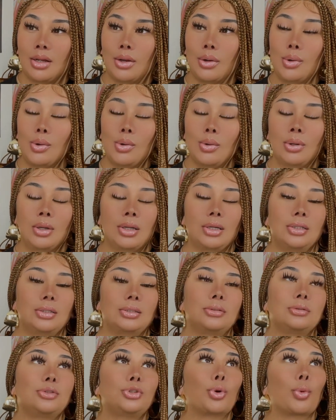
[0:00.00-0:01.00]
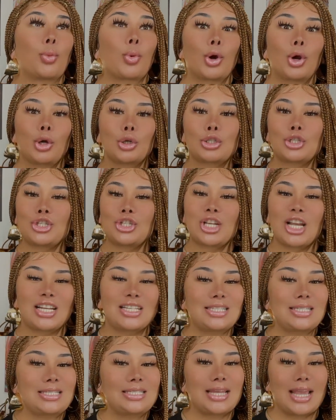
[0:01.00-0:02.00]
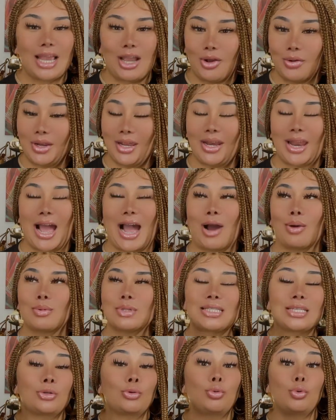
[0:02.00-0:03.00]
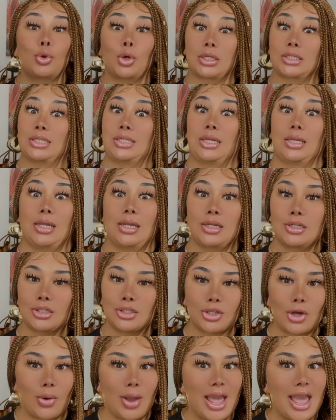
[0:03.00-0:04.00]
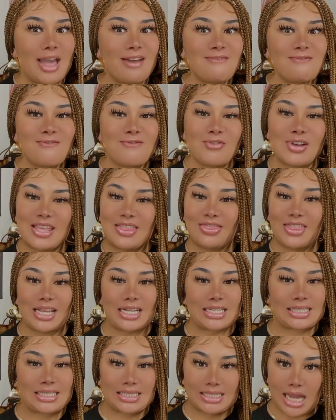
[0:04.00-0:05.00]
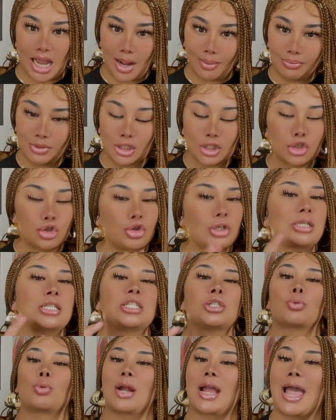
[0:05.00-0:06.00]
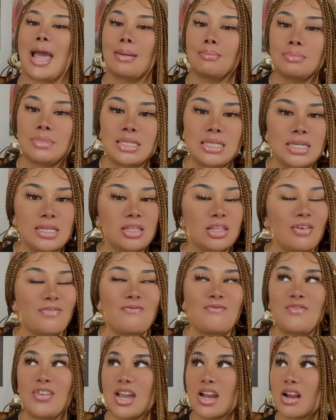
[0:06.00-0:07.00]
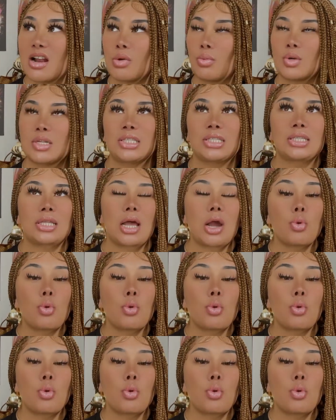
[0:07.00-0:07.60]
whew, the world shut down and I was in New York City, so everything stopped. The streets were empty. The fear was